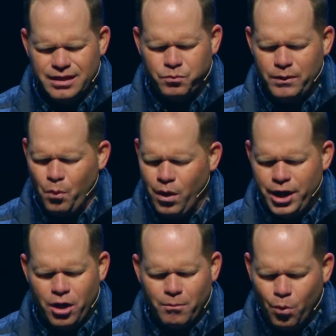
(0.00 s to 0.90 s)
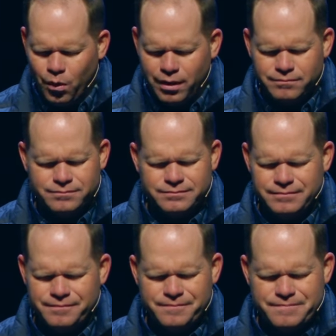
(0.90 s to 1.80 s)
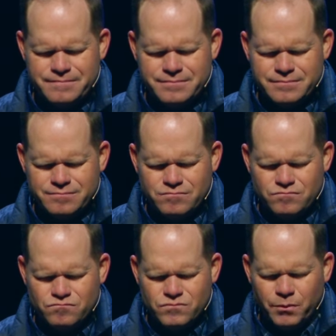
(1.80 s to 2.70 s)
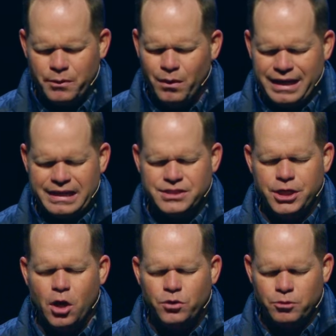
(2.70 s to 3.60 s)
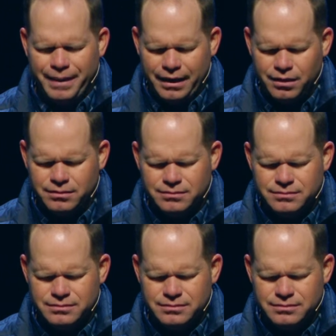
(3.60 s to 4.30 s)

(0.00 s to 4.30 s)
that we want to know more, that we want to get to know you better,